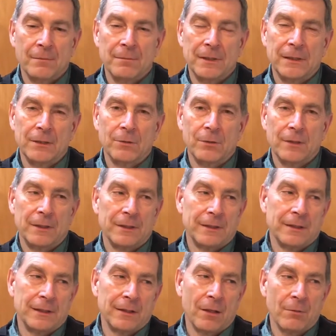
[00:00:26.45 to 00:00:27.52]
Been
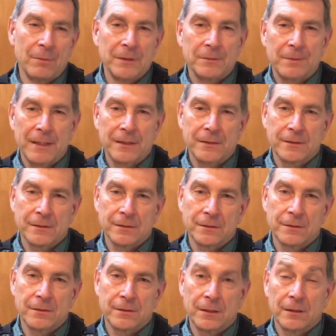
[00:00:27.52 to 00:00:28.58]
doing home
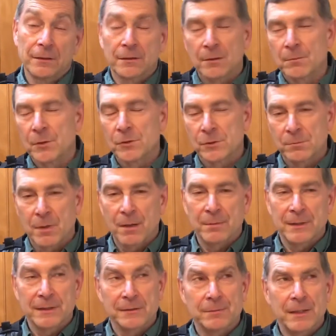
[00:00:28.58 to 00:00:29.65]
inspections and commercial
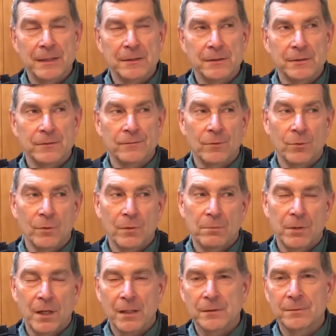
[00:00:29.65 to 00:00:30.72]
property inspections for
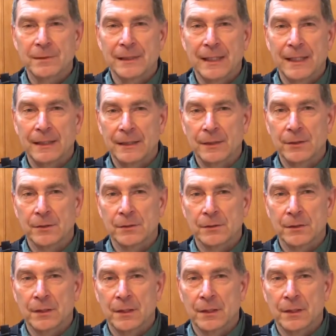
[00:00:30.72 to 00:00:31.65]
approximately 8 years.